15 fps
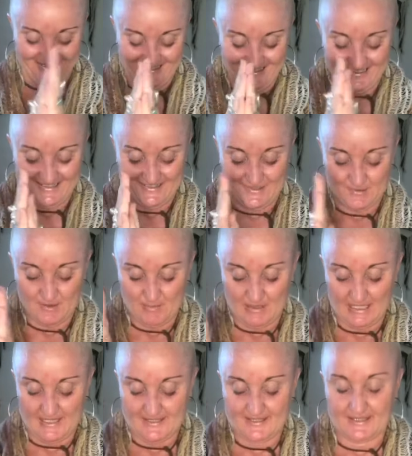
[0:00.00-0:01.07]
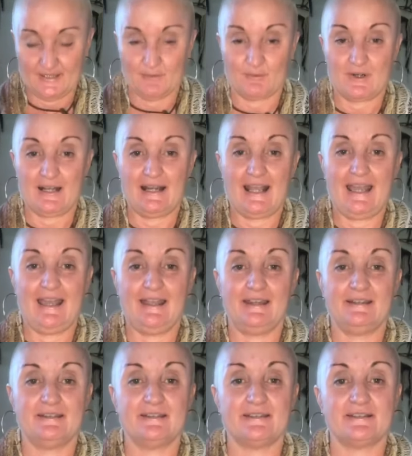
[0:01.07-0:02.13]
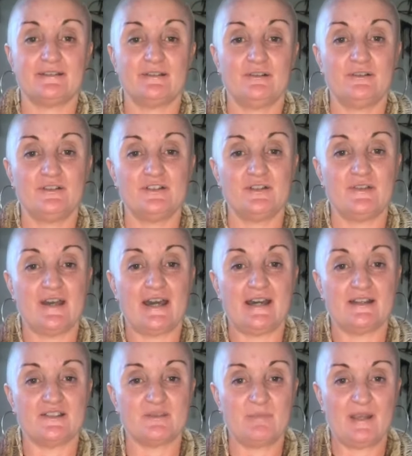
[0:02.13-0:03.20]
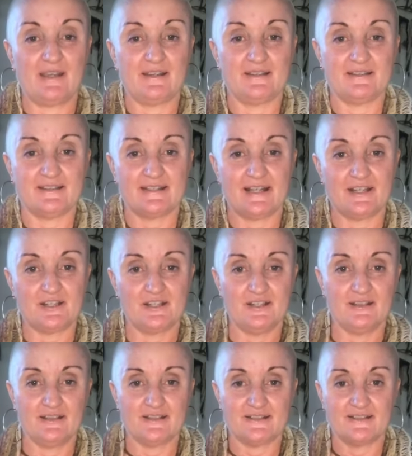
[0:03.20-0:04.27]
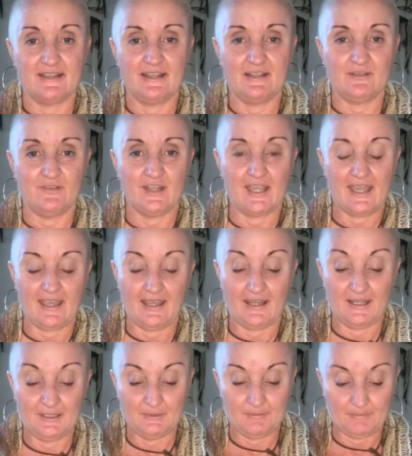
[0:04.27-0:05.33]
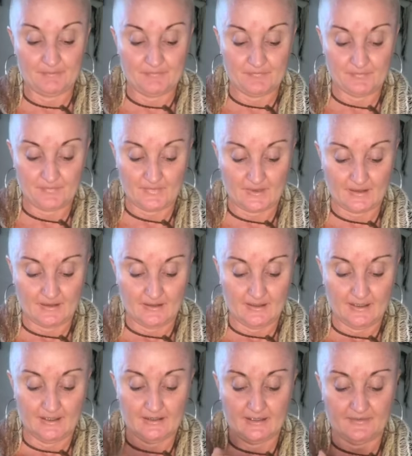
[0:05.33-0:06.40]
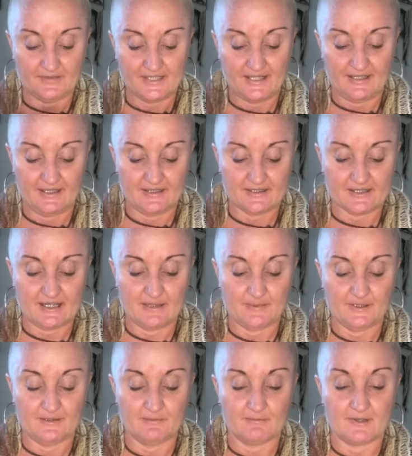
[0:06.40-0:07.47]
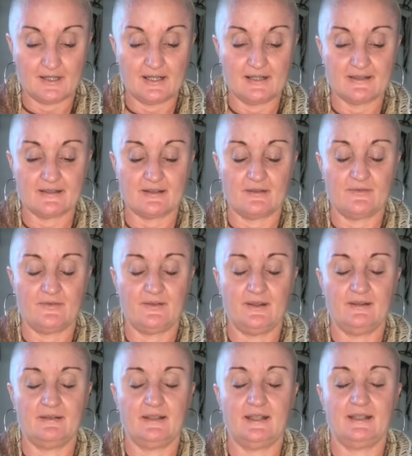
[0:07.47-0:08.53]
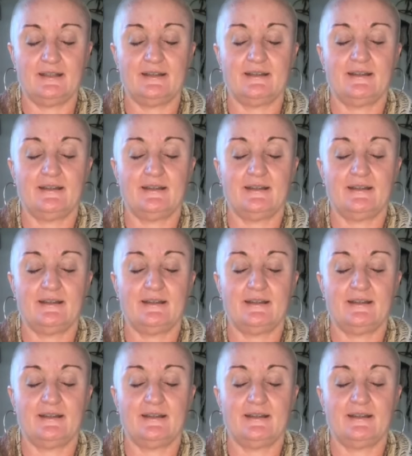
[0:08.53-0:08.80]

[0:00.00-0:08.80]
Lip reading: Just with placing the right hand onto the heart space, touching the skin if you can. Left hand cupping the right, so feeling